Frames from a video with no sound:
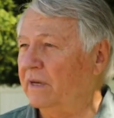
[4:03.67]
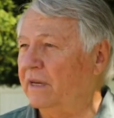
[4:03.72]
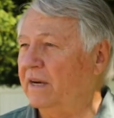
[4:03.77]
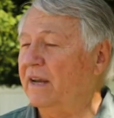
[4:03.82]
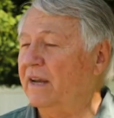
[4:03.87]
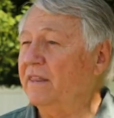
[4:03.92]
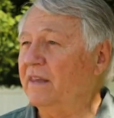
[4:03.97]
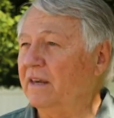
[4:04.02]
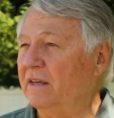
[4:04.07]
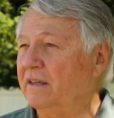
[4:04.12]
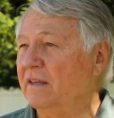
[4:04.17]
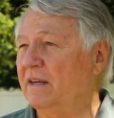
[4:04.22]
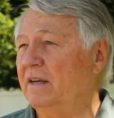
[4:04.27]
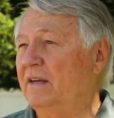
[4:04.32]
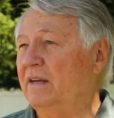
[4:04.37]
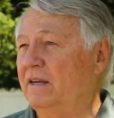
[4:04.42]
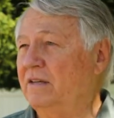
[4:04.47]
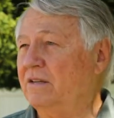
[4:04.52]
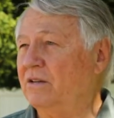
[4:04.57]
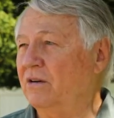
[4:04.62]
And I think they
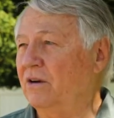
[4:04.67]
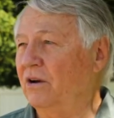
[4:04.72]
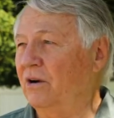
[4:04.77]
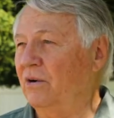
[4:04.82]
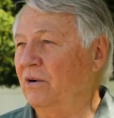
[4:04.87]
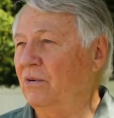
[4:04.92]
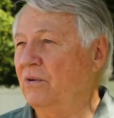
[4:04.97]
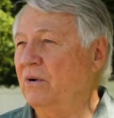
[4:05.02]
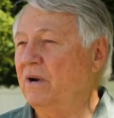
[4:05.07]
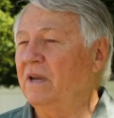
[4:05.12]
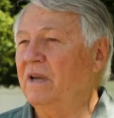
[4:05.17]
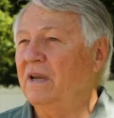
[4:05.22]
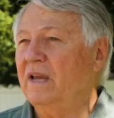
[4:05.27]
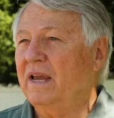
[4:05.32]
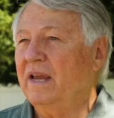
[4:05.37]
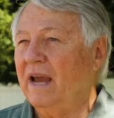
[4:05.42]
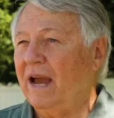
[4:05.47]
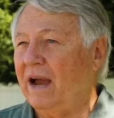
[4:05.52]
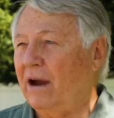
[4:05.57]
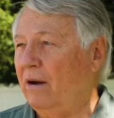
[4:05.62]
need to know
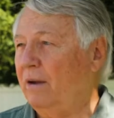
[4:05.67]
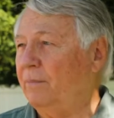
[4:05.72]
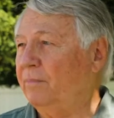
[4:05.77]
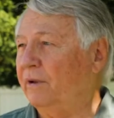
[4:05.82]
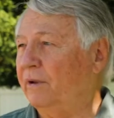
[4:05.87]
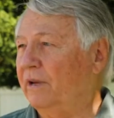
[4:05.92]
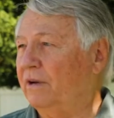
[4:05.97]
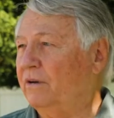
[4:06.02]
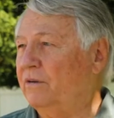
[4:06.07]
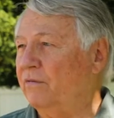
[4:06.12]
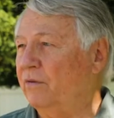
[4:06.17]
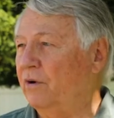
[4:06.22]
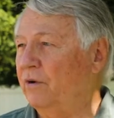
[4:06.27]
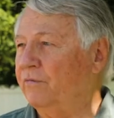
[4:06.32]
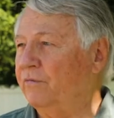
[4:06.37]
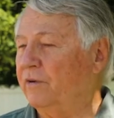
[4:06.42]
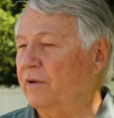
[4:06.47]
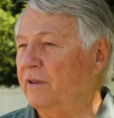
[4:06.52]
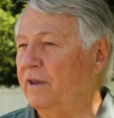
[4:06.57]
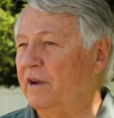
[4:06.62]
how I plan to
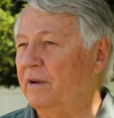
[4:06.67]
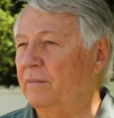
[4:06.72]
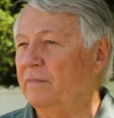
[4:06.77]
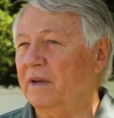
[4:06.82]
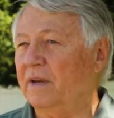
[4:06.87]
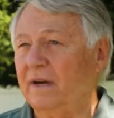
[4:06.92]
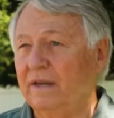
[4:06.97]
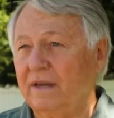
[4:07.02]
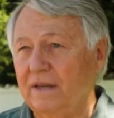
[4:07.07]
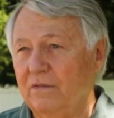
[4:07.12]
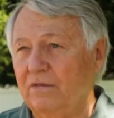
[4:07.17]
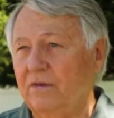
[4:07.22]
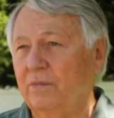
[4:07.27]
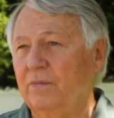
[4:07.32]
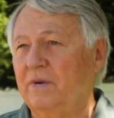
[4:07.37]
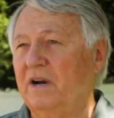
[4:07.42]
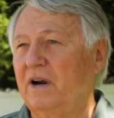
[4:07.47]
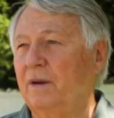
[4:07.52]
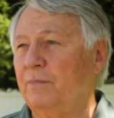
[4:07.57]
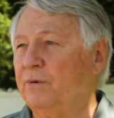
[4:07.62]
vote for them. And I give
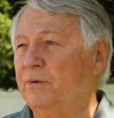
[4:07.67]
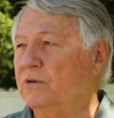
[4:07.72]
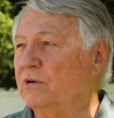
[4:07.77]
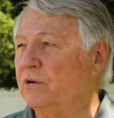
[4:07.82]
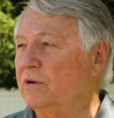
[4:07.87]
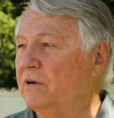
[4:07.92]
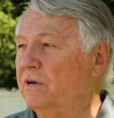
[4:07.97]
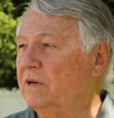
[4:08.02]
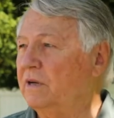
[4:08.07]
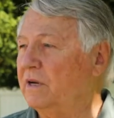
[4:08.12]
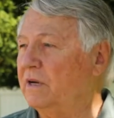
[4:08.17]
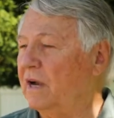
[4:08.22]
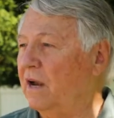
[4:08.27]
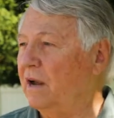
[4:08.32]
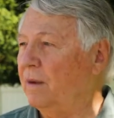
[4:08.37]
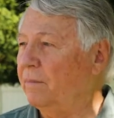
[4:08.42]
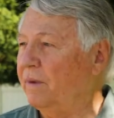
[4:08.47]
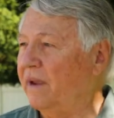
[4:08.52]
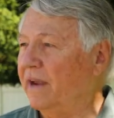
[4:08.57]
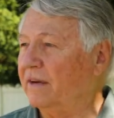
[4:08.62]
them an opportunity to
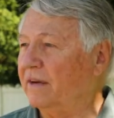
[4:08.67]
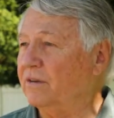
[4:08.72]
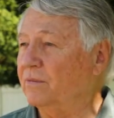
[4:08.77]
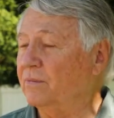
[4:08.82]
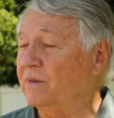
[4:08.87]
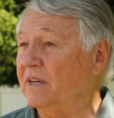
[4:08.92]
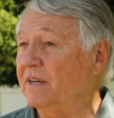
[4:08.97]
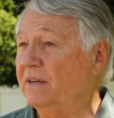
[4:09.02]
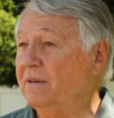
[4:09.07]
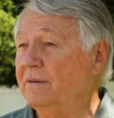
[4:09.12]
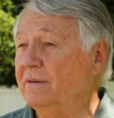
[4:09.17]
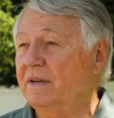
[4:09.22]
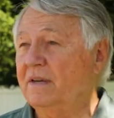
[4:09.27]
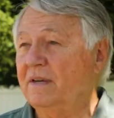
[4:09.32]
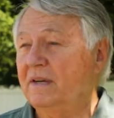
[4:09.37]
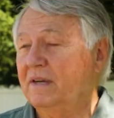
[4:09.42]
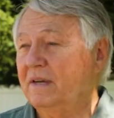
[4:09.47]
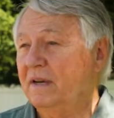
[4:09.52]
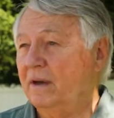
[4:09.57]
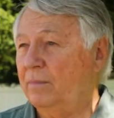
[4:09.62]
come back to me
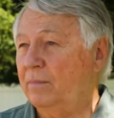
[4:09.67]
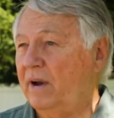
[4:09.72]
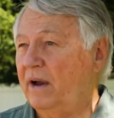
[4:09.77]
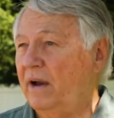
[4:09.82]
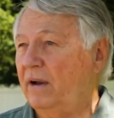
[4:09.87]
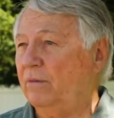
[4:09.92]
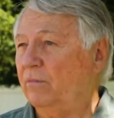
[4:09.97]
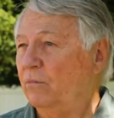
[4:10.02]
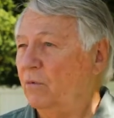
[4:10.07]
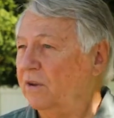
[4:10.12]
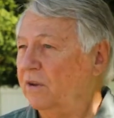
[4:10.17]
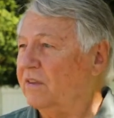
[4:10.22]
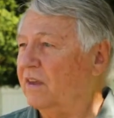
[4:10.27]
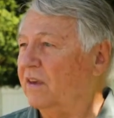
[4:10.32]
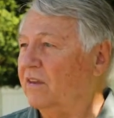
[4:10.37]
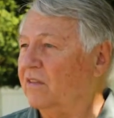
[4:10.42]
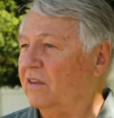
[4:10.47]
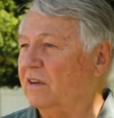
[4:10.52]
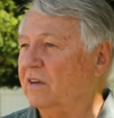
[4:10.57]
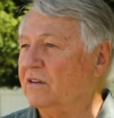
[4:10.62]
about what
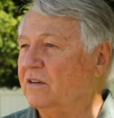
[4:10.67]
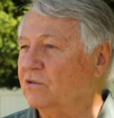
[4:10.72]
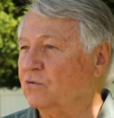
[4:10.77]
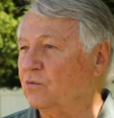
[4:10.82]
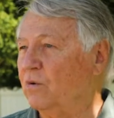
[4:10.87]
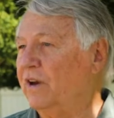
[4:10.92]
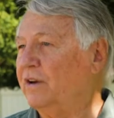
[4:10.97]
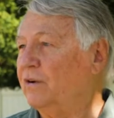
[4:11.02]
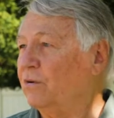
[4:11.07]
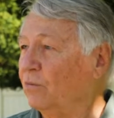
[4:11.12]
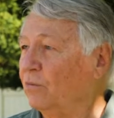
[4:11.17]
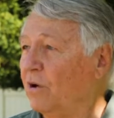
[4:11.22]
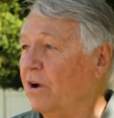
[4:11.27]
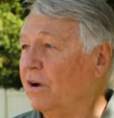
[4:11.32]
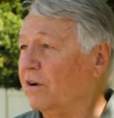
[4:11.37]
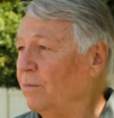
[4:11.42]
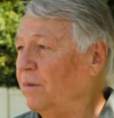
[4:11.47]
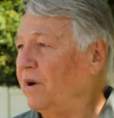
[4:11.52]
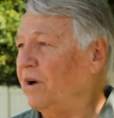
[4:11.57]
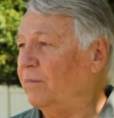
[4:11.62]
they think is right or
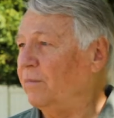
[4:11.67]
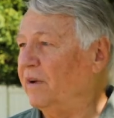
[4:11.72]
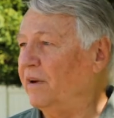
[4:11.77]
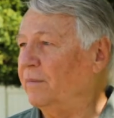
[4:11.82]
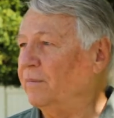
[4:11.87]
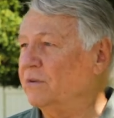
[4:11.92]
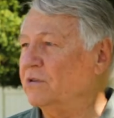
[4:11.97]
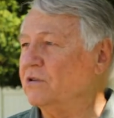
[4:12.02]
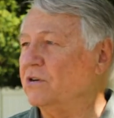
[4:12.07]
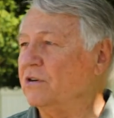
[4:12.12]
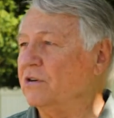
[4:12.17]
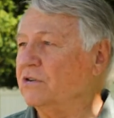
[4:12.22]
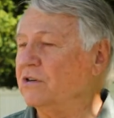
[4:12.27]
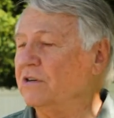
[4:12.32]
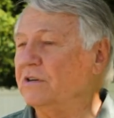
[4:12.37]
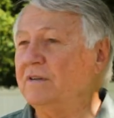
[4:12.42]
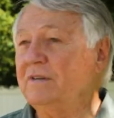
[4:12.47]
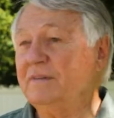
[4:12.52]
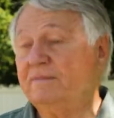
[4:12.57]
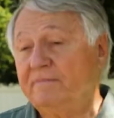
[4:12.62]
wrong about my
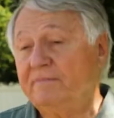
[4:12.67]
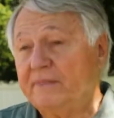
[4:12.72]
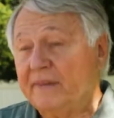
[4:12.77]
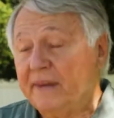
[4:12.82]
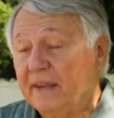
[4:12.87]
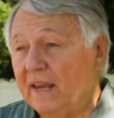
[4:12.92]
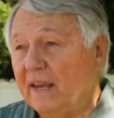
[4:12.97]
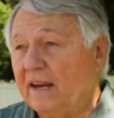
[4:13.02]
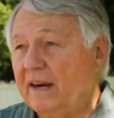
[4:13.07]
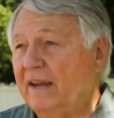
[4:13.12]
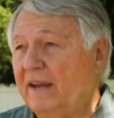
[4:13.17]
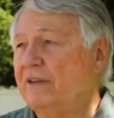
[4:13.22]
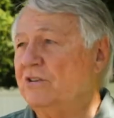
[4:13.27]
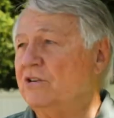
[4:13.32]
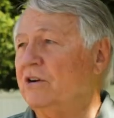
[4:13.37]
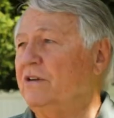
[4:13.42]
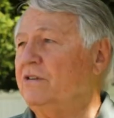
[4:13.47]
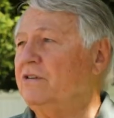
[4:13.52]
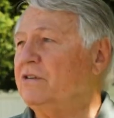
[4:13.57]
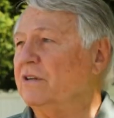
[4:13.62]
position, and I
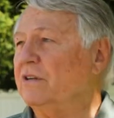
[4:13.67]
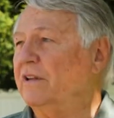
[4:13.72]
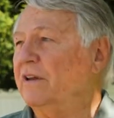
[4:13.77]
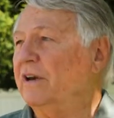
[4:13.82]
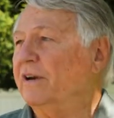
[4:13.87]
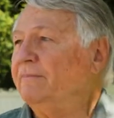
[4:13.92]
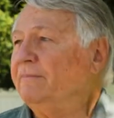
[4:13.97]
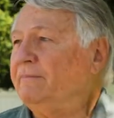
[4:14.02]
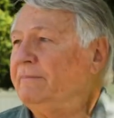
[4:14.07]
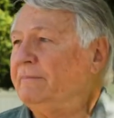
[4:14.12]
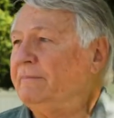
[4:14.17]
adjust to that.